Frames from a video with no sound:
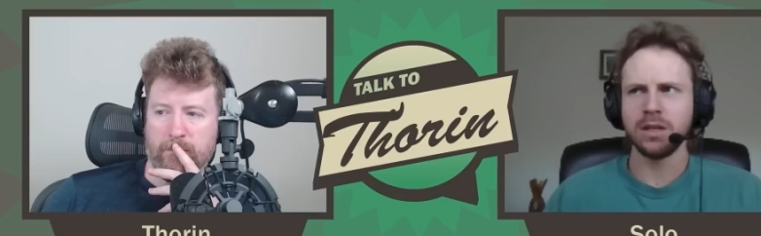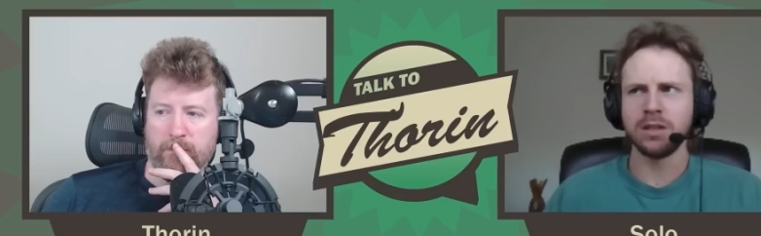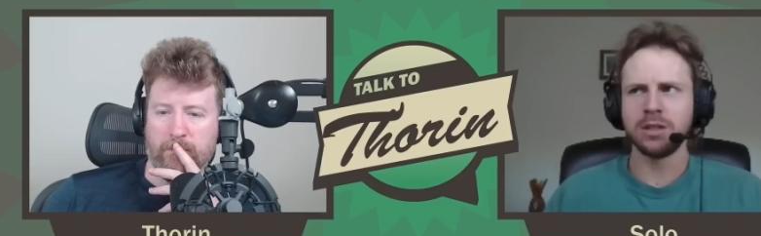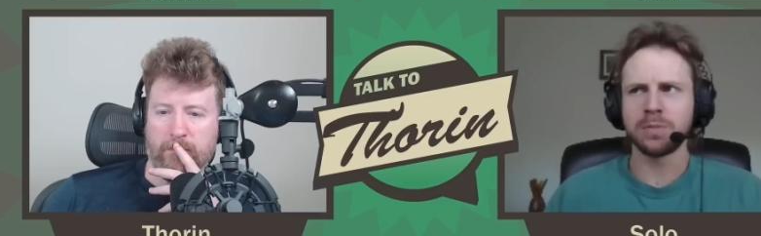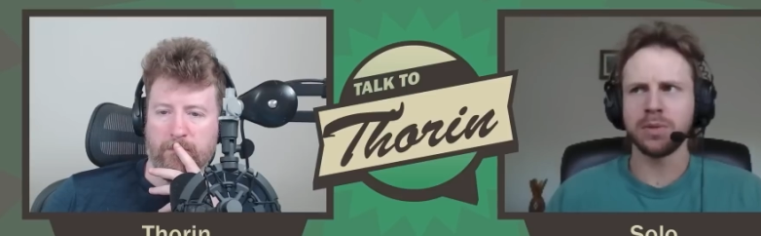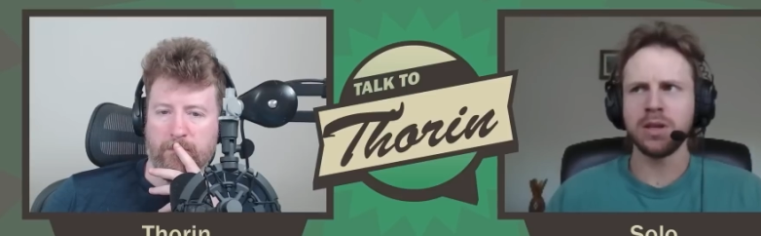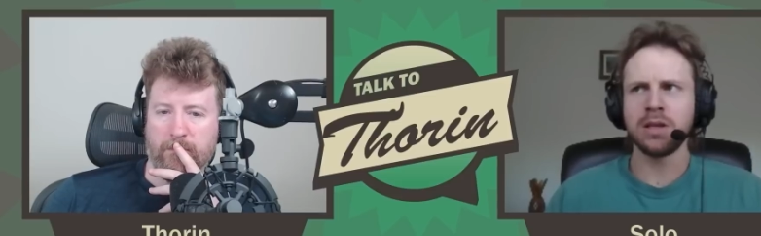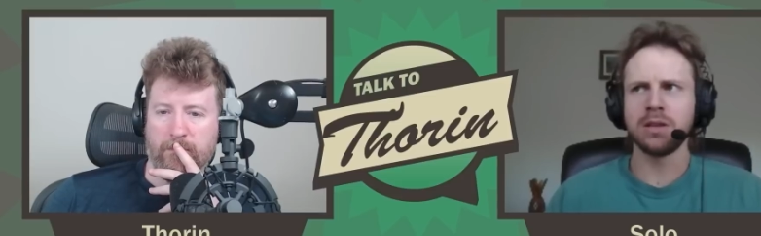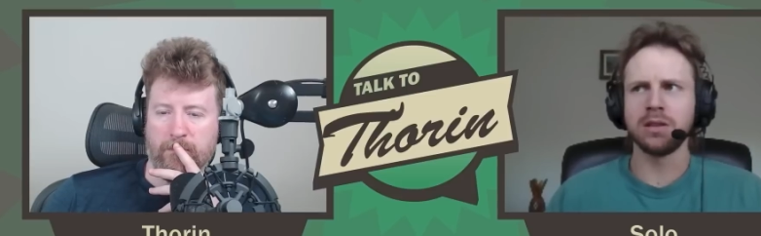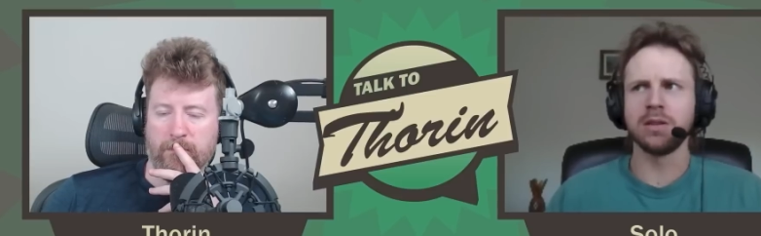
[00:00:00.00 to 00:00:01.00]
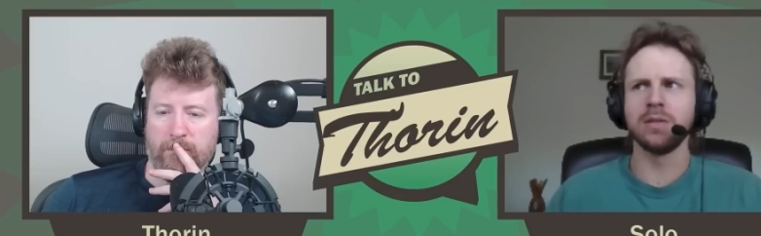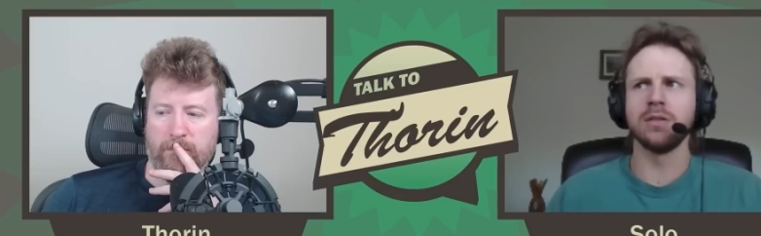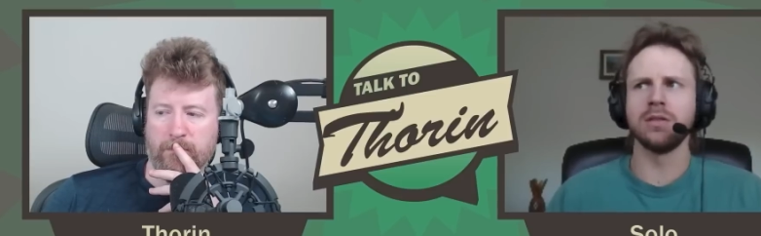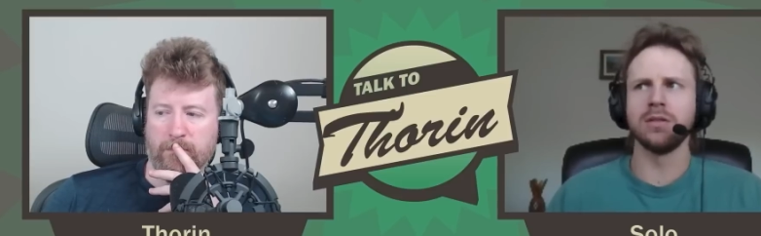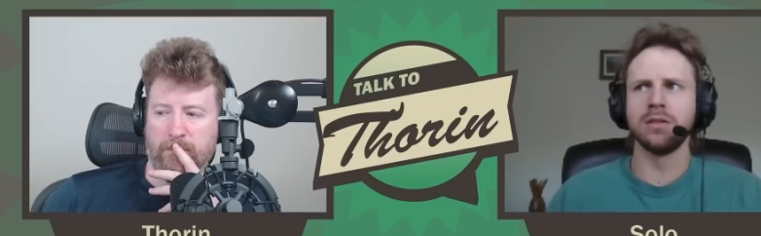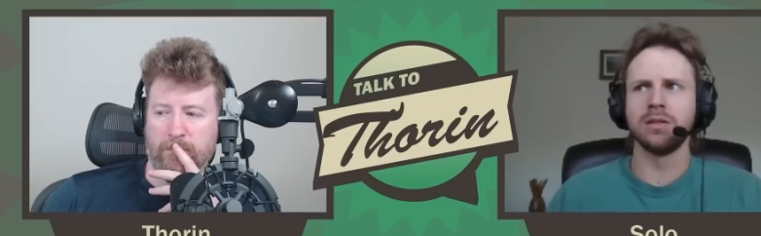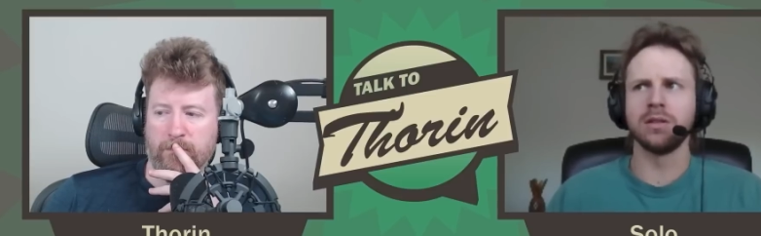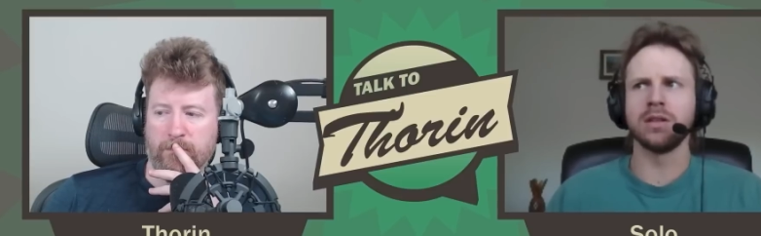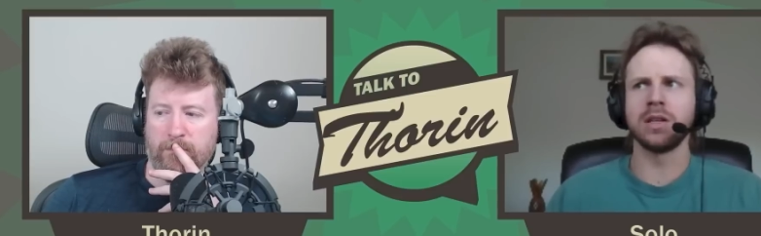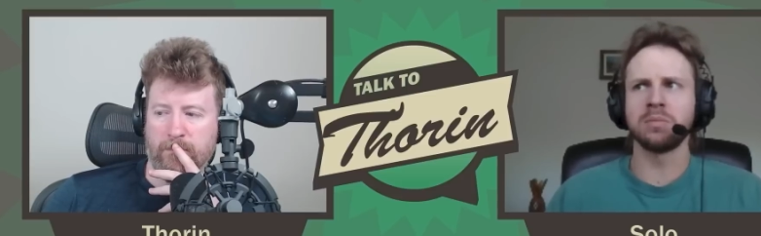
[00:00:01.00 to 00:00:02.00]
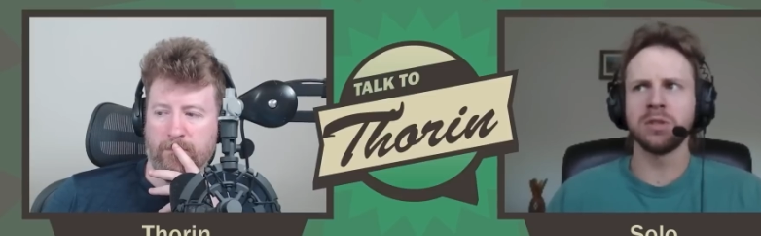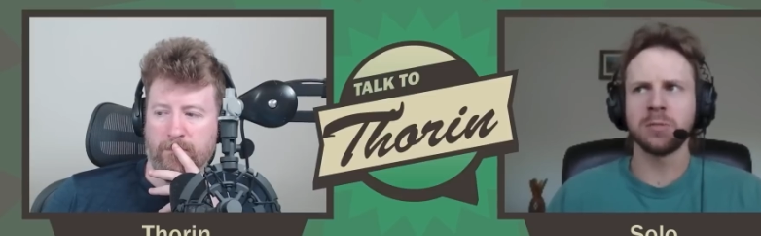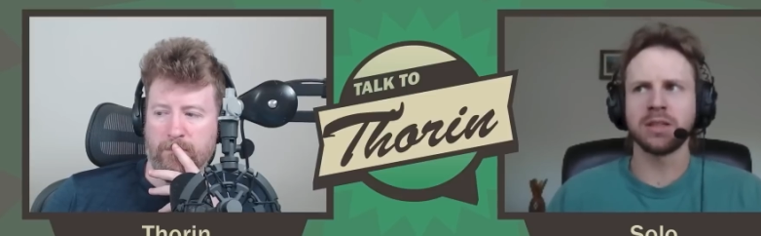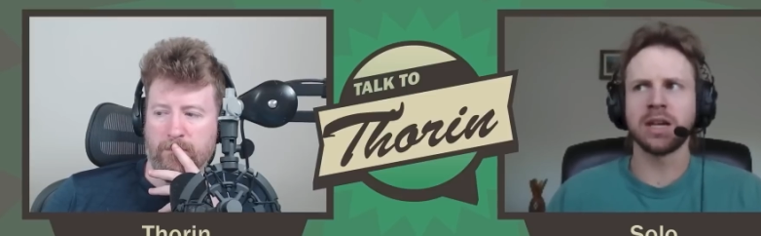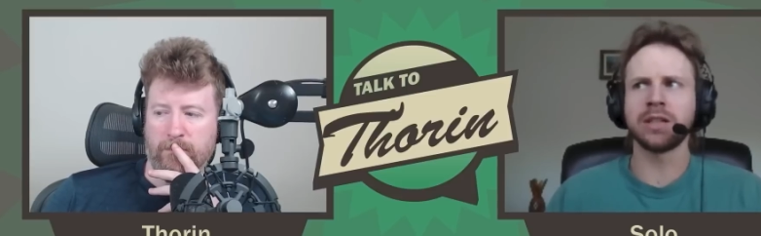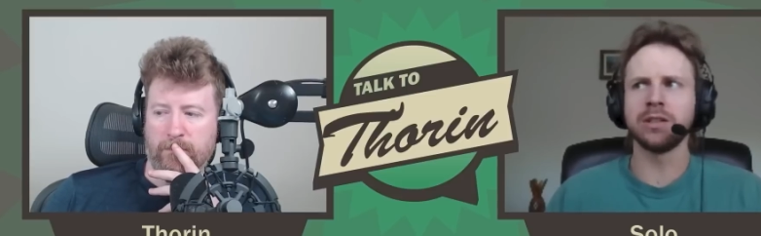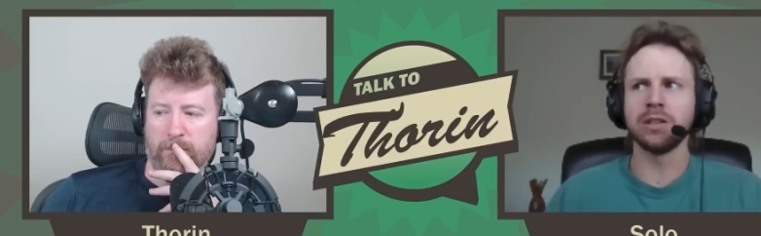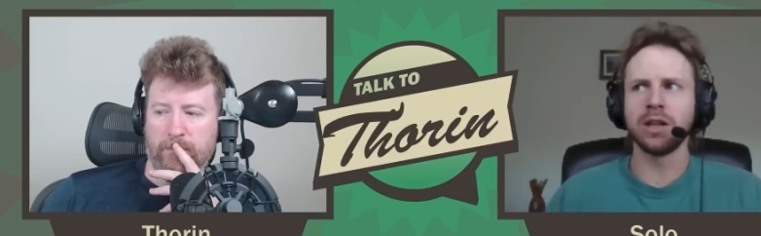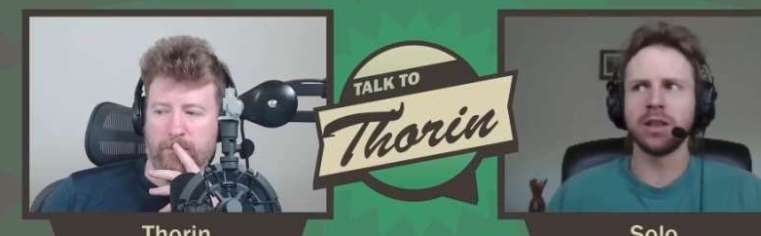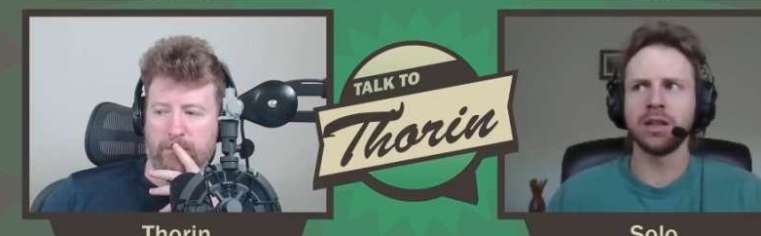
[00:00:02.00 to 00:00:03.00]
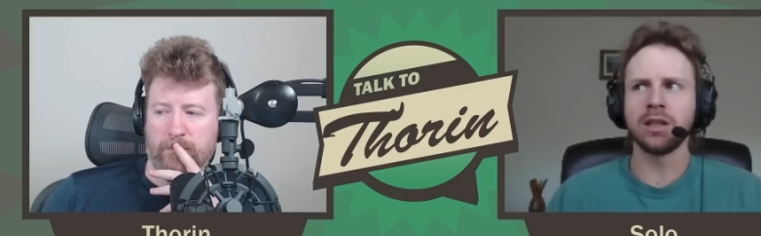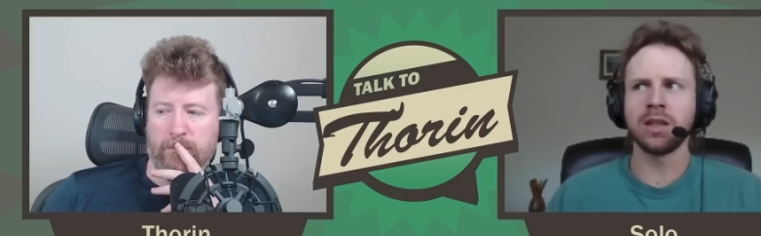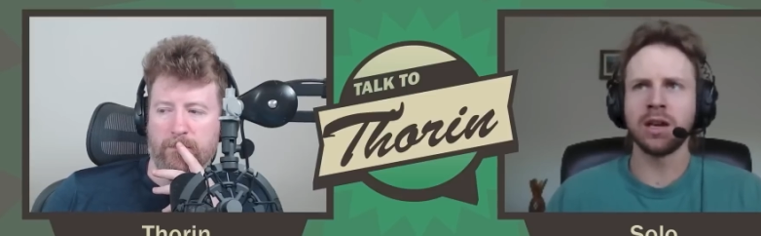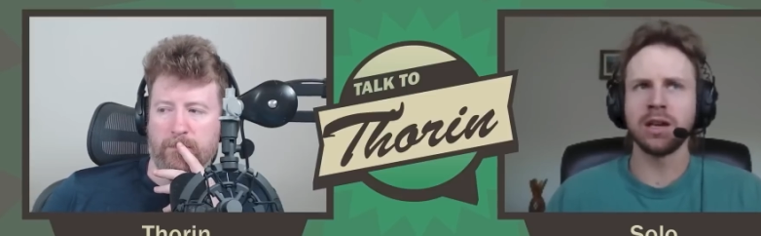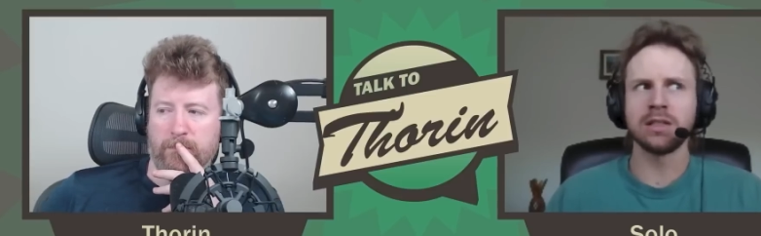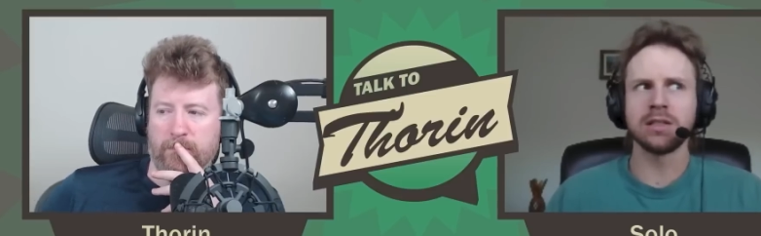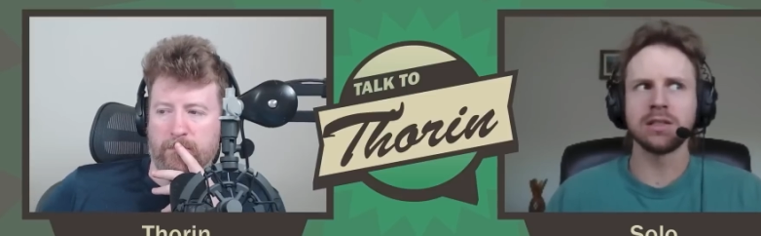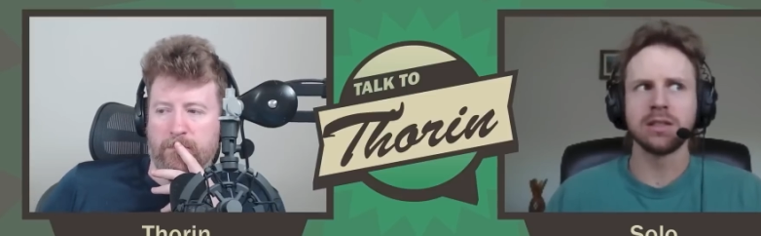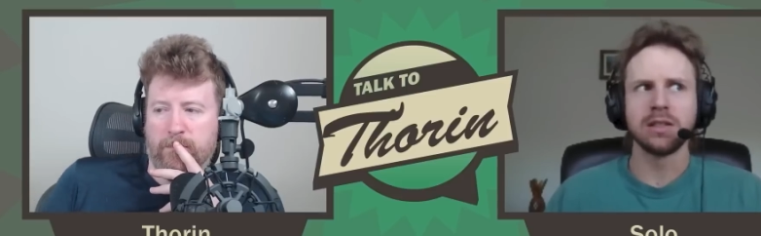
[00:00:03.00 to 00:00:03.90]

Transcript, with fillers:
Speaker 1: just pretty spectacular. I think that